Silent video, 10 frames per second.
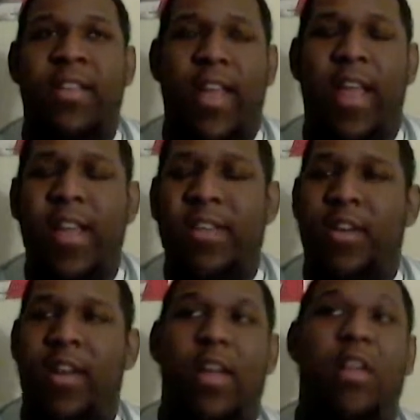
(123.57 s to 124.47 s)
Things
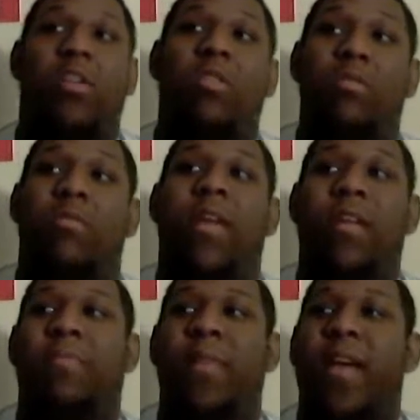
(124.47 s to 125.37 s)
are not going to go the way
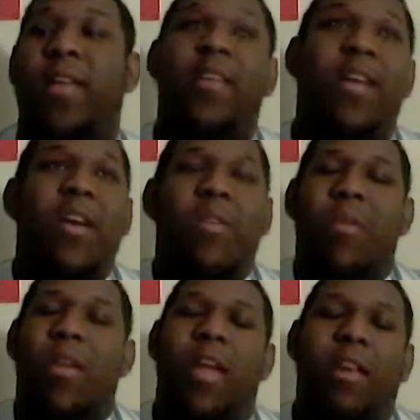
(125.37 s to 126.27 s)
he planned.
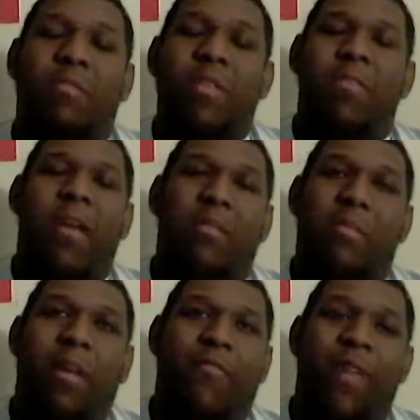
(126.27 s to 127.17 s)
One of
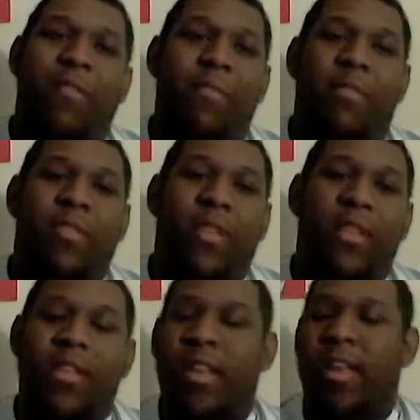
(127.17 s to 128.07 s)
my favorite moments
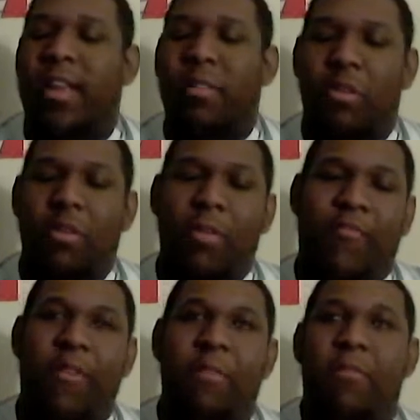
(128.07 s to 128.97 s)
is
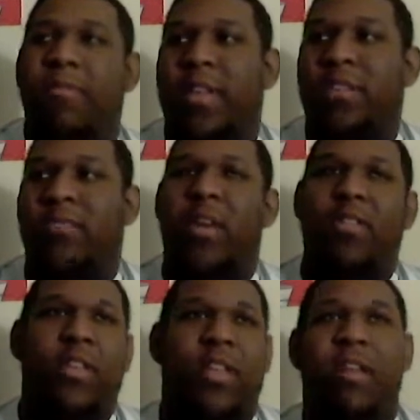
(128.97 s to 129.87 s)

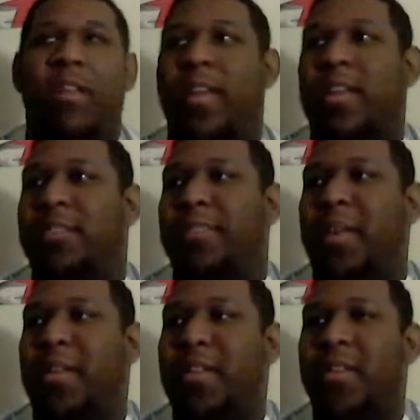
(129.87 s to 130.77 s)
Roger delivering his
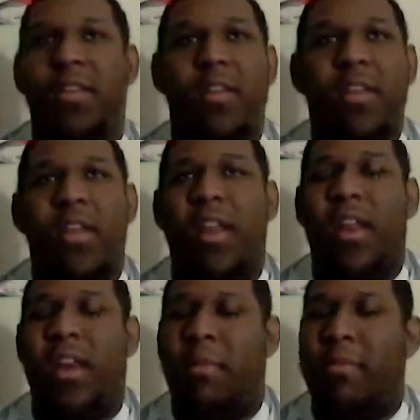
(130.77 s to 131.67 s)
speech,
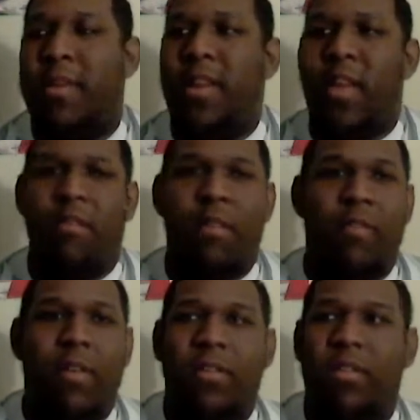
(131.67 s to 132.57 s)
and everybody
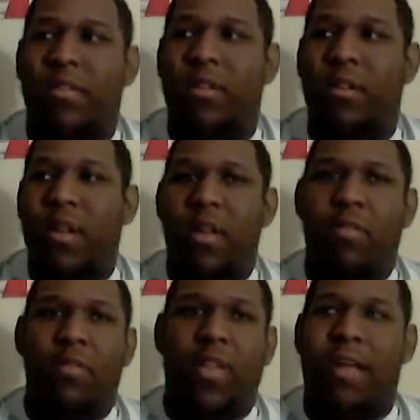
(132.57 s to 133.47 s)
hearing
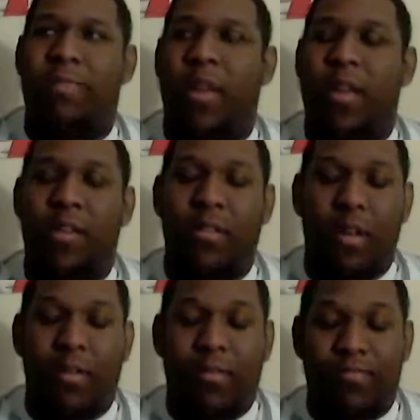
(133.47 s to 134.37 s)
what's happening, you
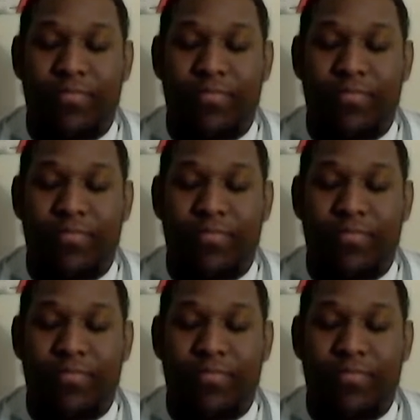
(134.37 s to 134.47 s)
know.